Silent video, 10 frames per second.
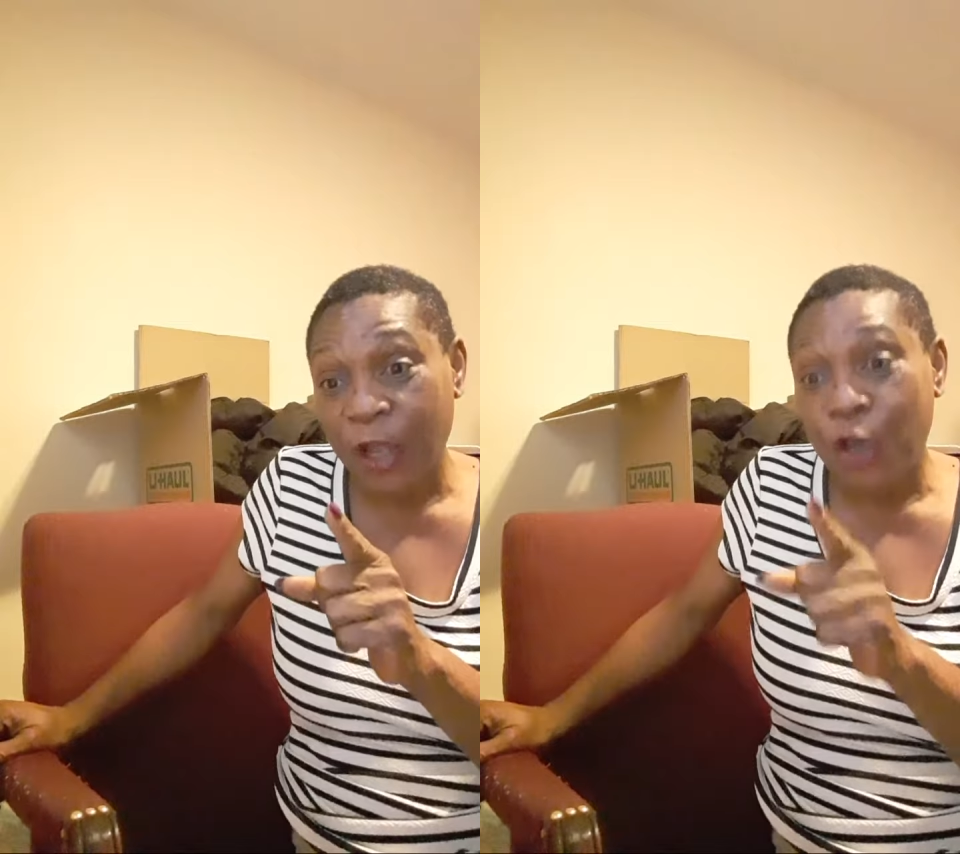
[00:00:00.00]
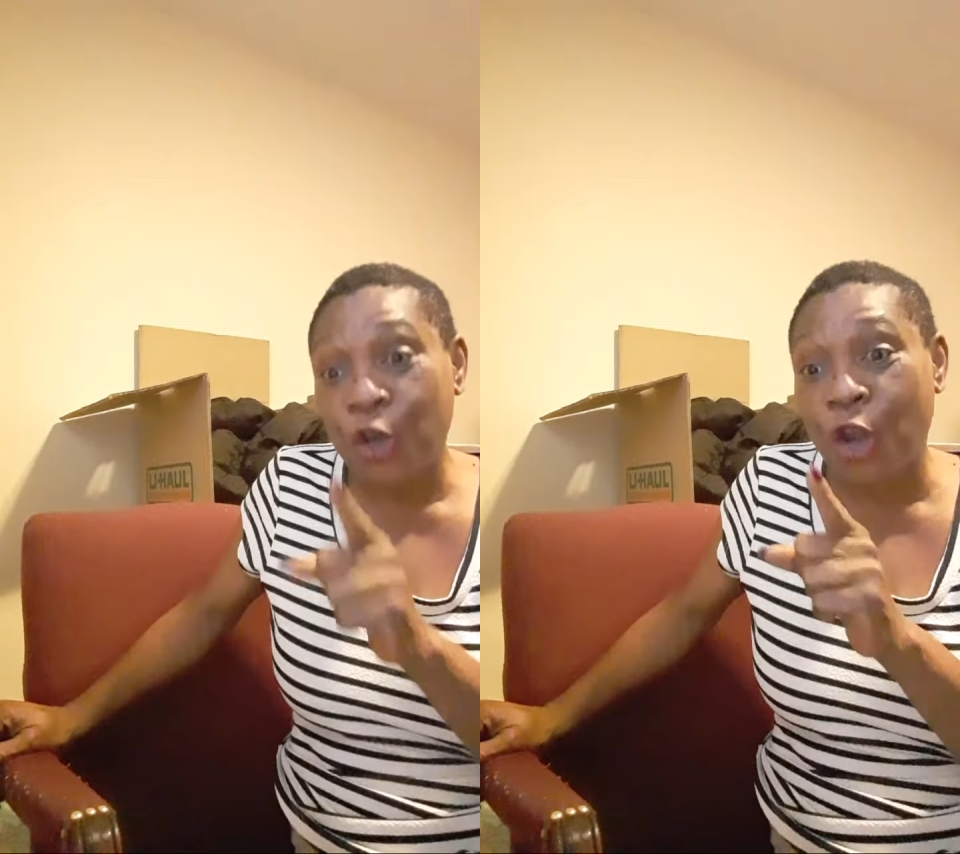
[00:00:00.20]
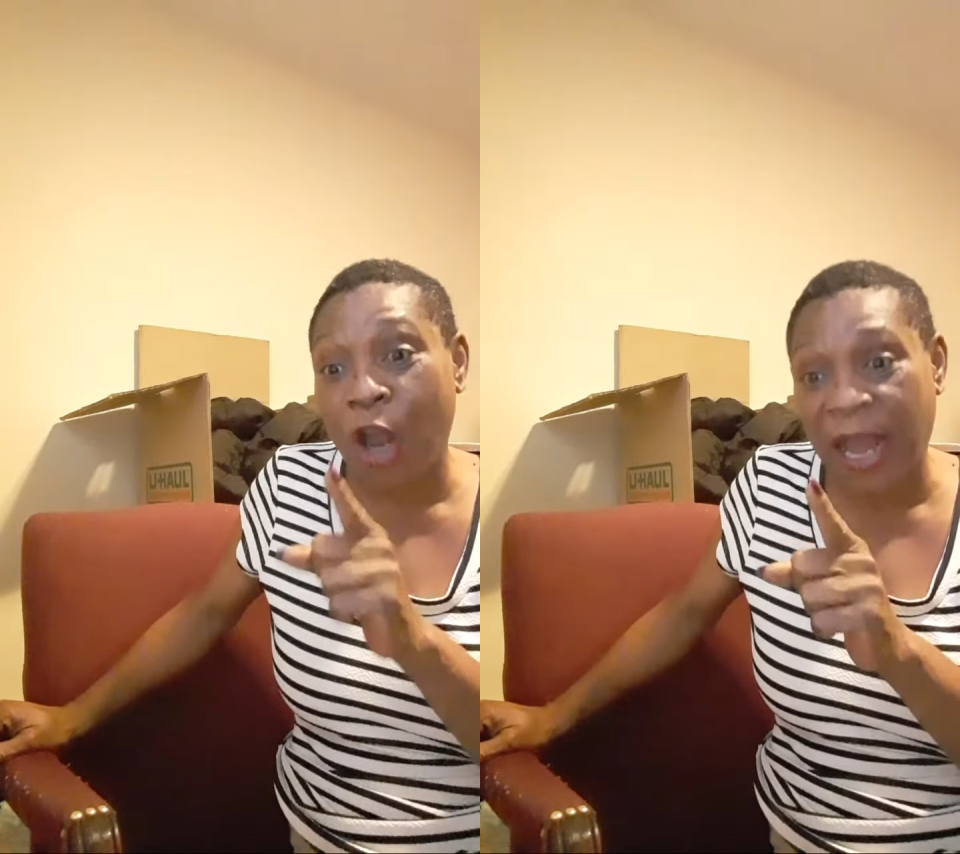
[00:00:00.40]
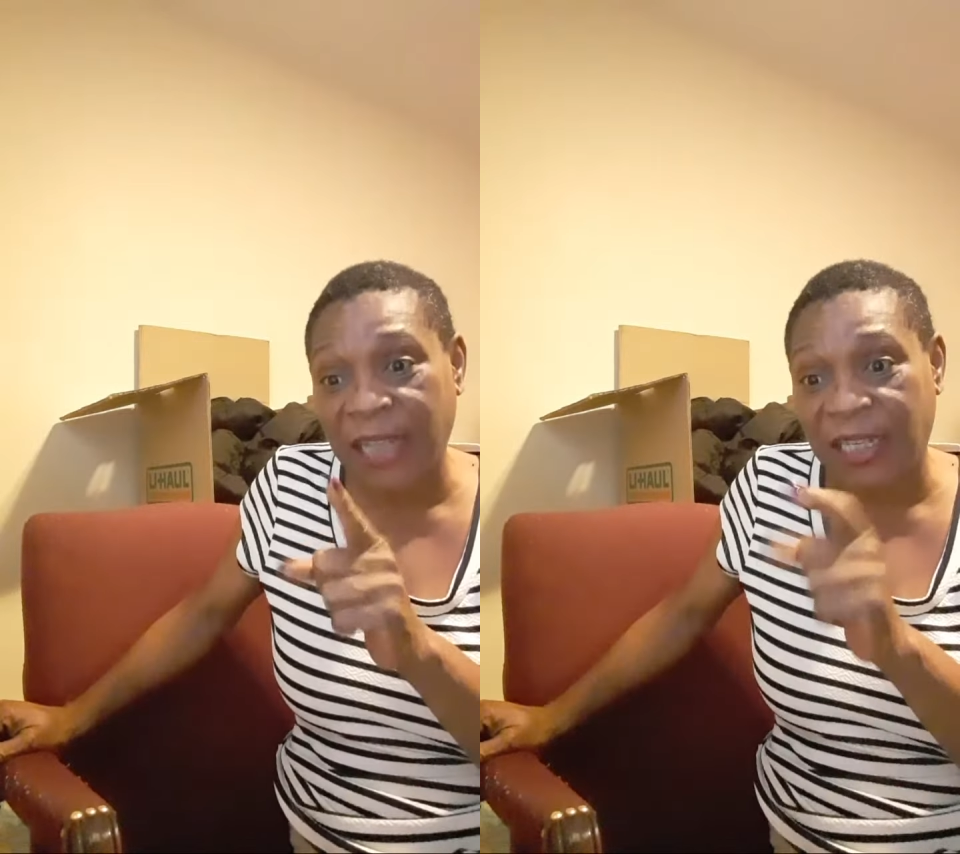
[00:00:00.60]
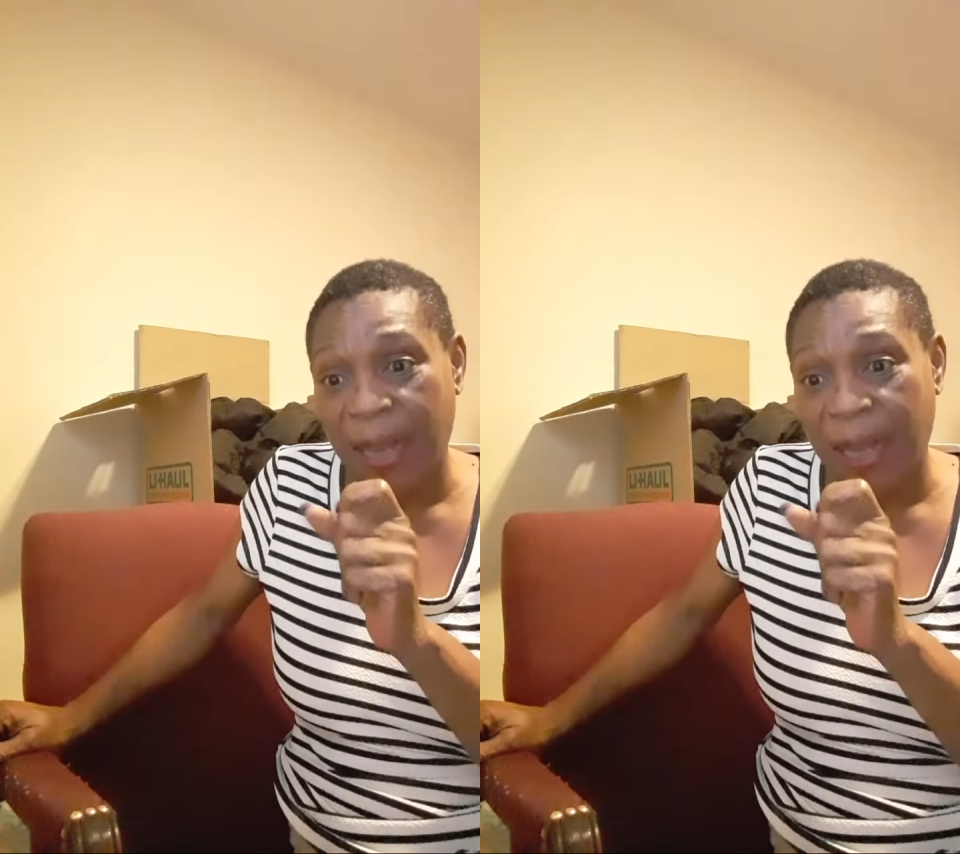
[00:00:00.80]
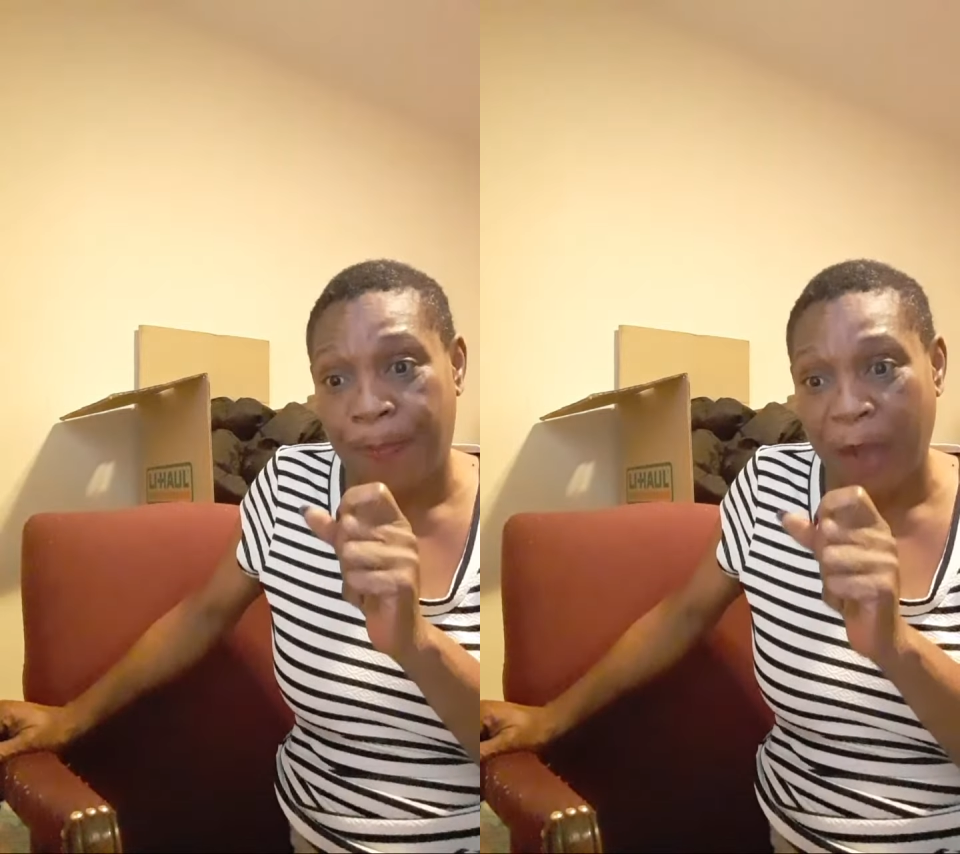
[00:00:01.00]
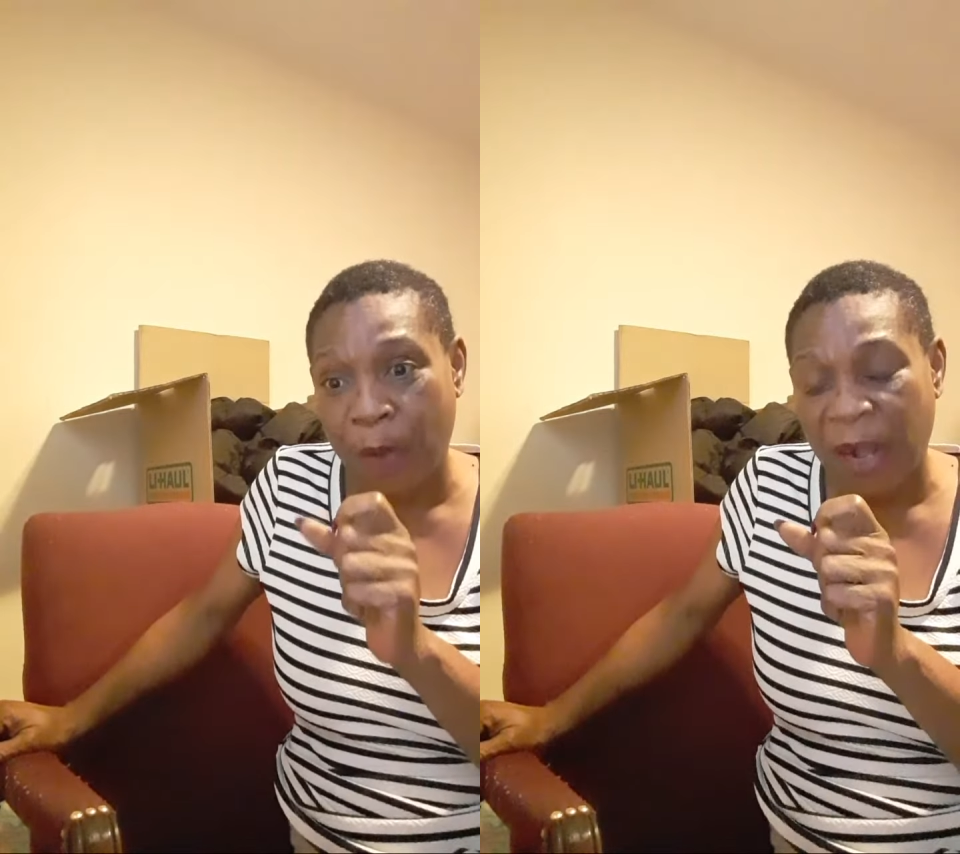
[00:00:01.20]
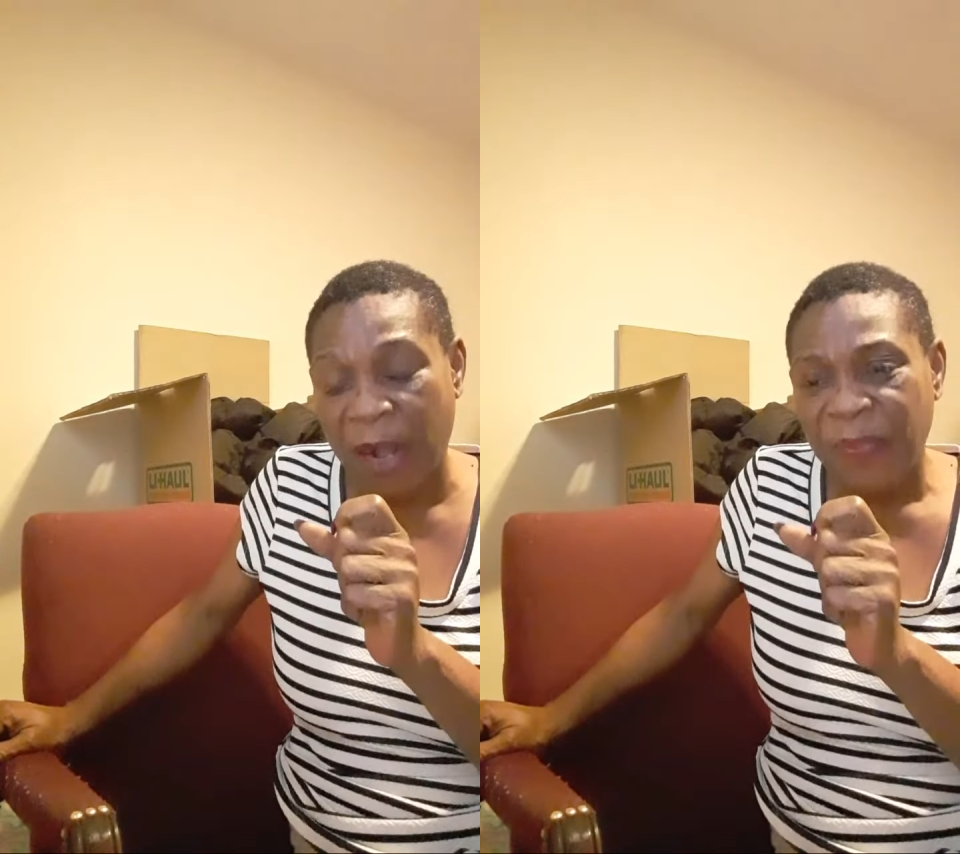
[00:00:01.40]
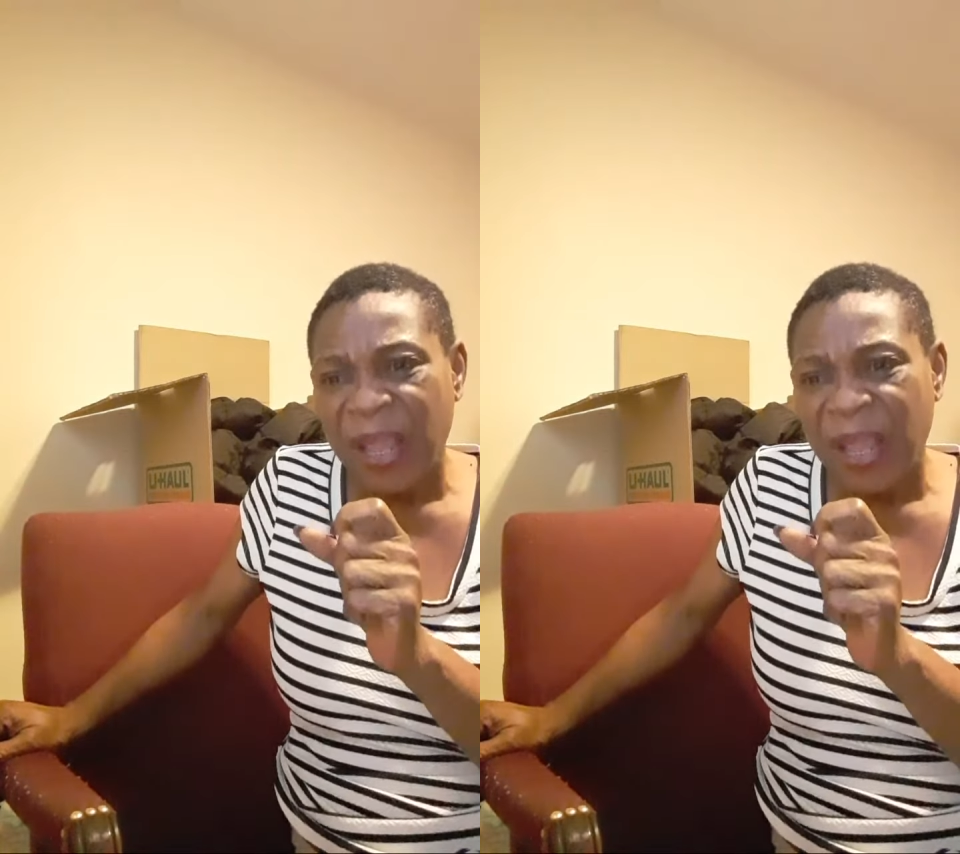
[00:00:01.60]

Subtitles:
Knowledge in a power.